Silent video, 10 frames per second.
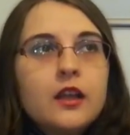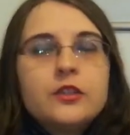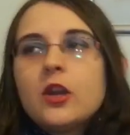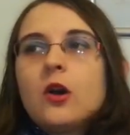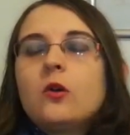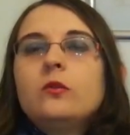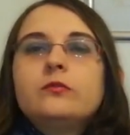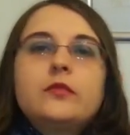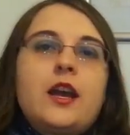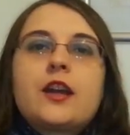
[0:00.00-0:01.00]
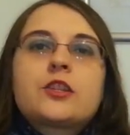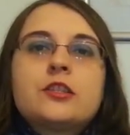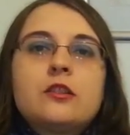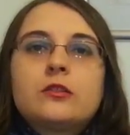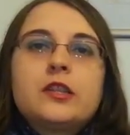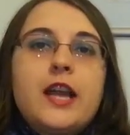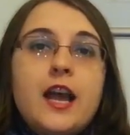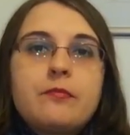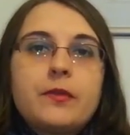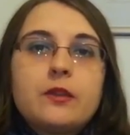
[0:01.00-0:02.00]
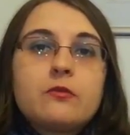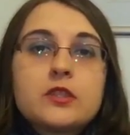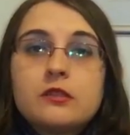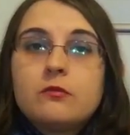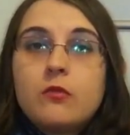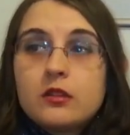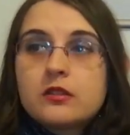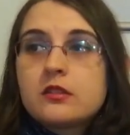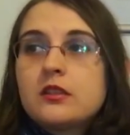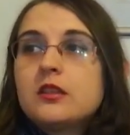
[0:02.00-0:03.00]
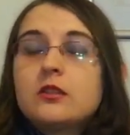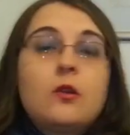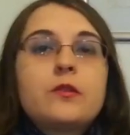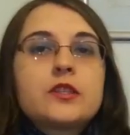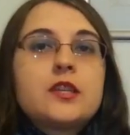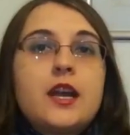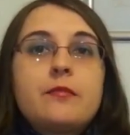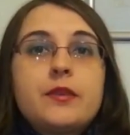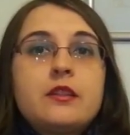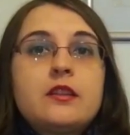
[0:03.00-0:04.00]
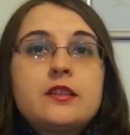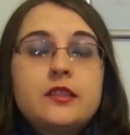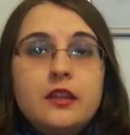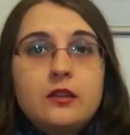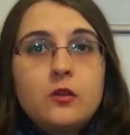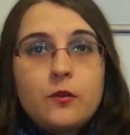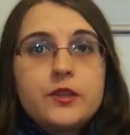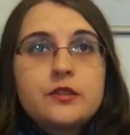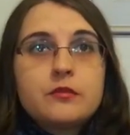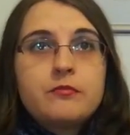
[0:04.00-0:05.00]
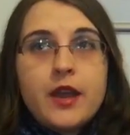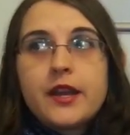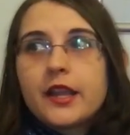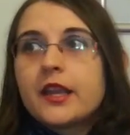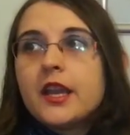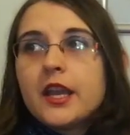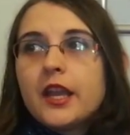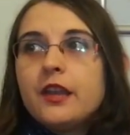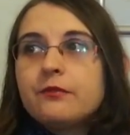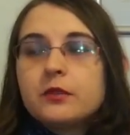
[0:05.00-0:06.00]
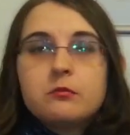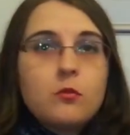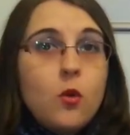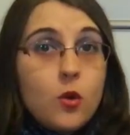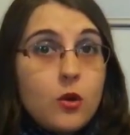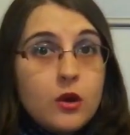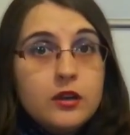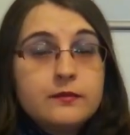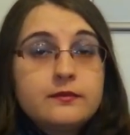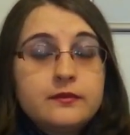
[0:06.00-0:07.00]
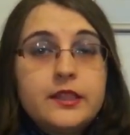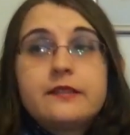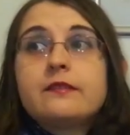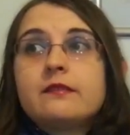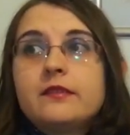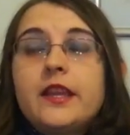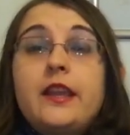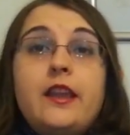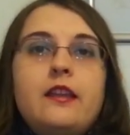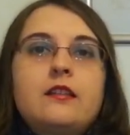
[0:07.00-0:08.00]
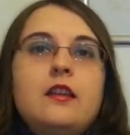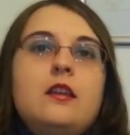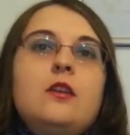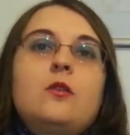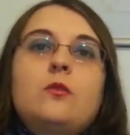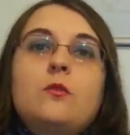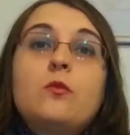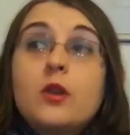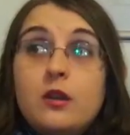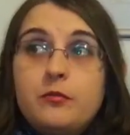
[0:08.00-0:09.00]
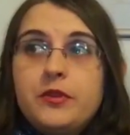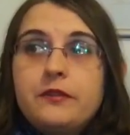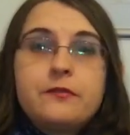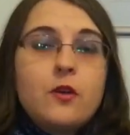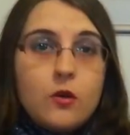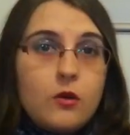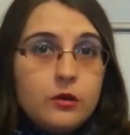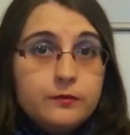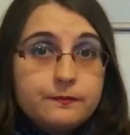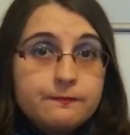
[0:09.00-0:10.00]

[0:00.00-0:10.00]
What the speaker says: No, that actually is not going to happen. What is going to happen is they're going to panic even more than they were before.